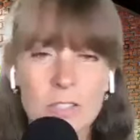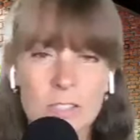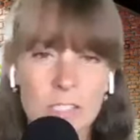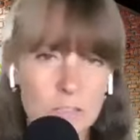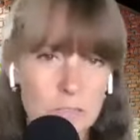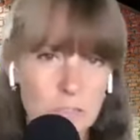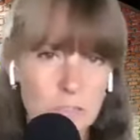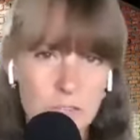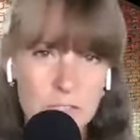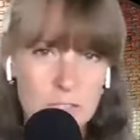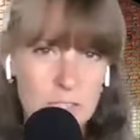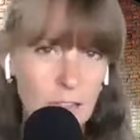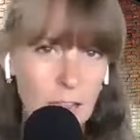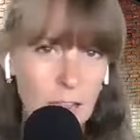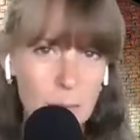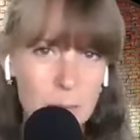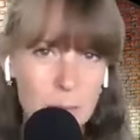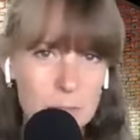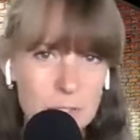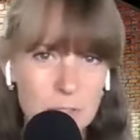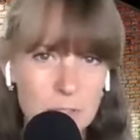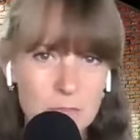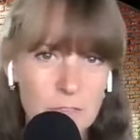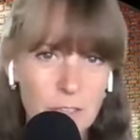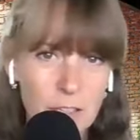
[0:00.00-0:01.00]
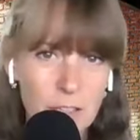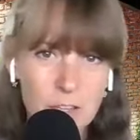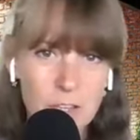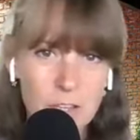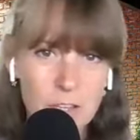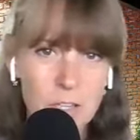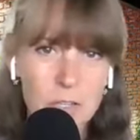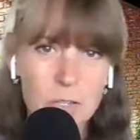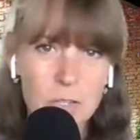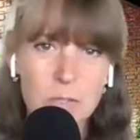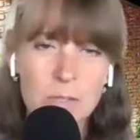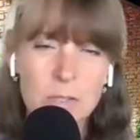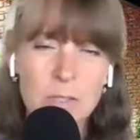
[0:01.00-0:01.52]
different types of
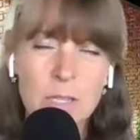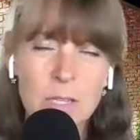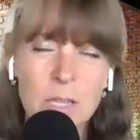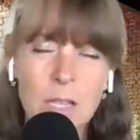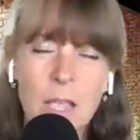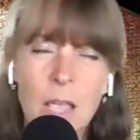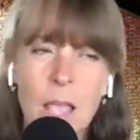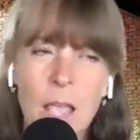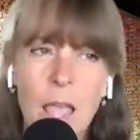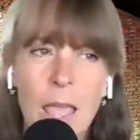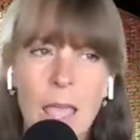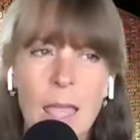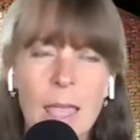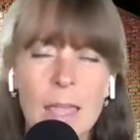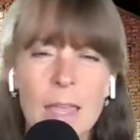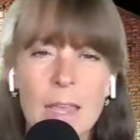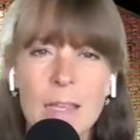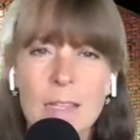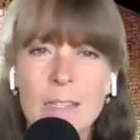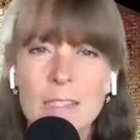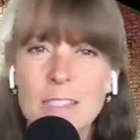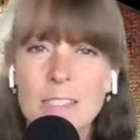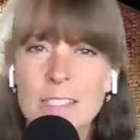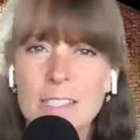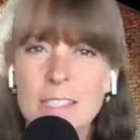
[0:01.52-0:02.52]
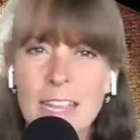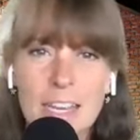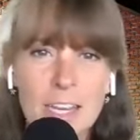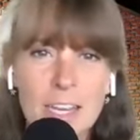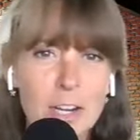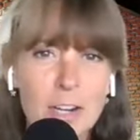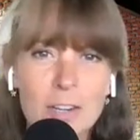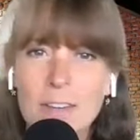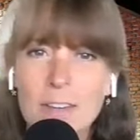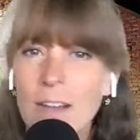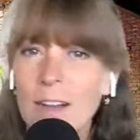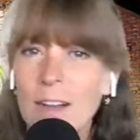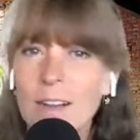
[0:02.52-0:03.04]
venues and
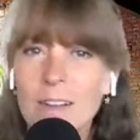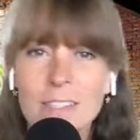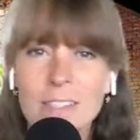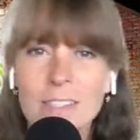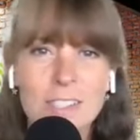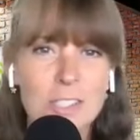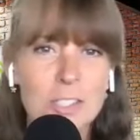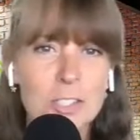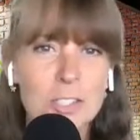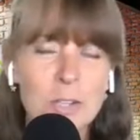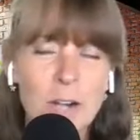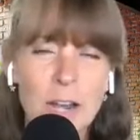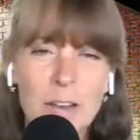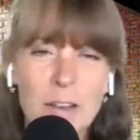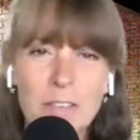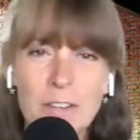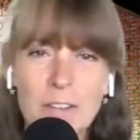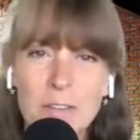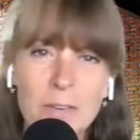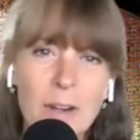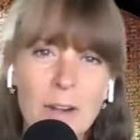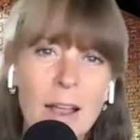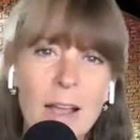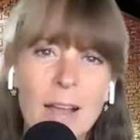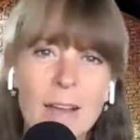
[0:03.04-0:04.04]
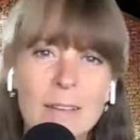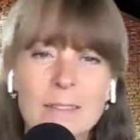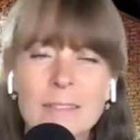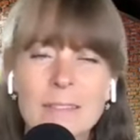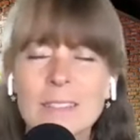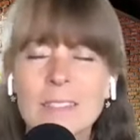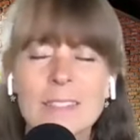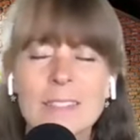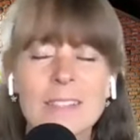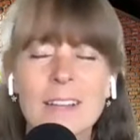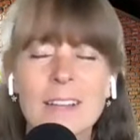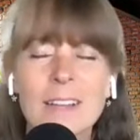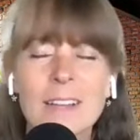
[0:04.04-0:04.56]
taking our dogs and driving
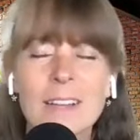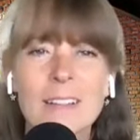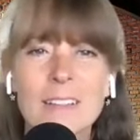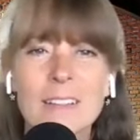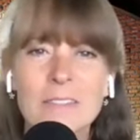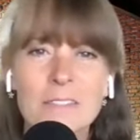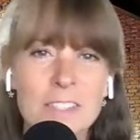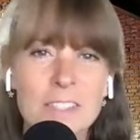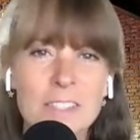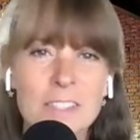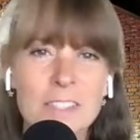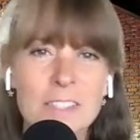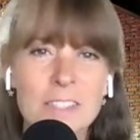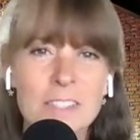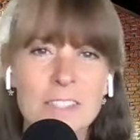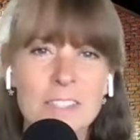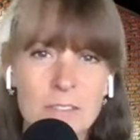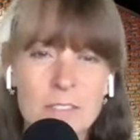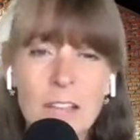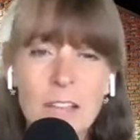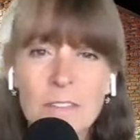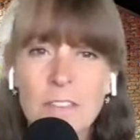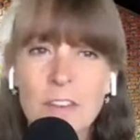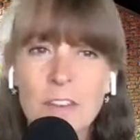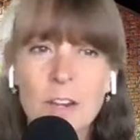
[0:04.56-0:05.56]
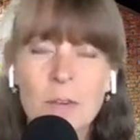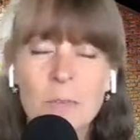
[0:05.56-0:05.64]
around and all of this kind of stuff,